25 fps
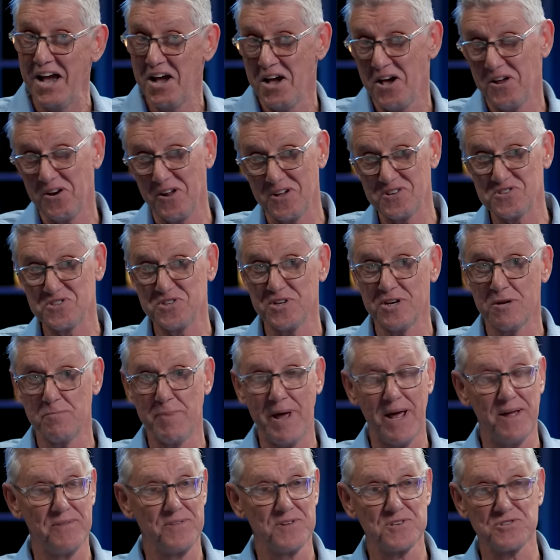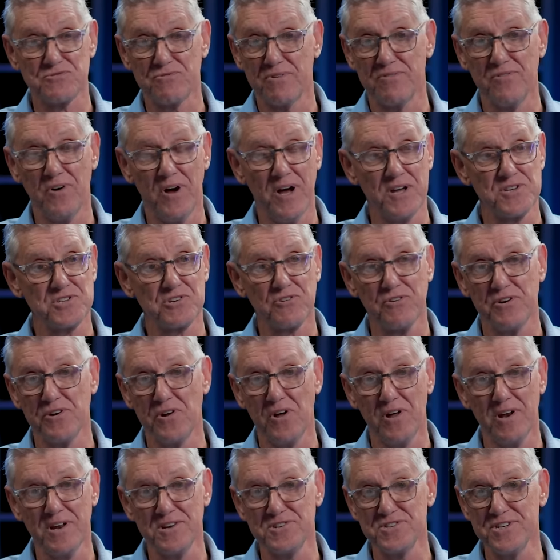and I sit about this revised
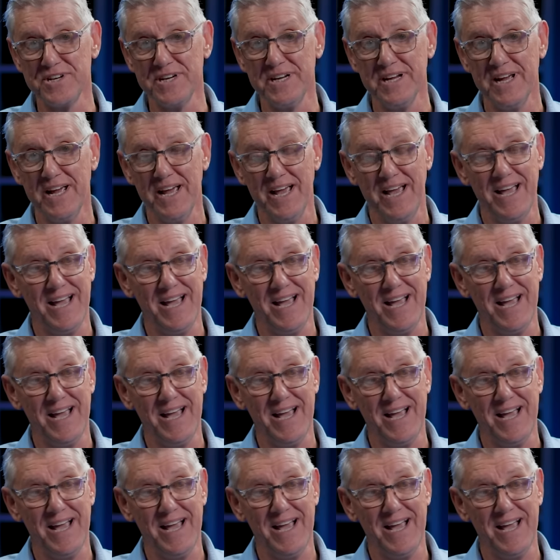chronology.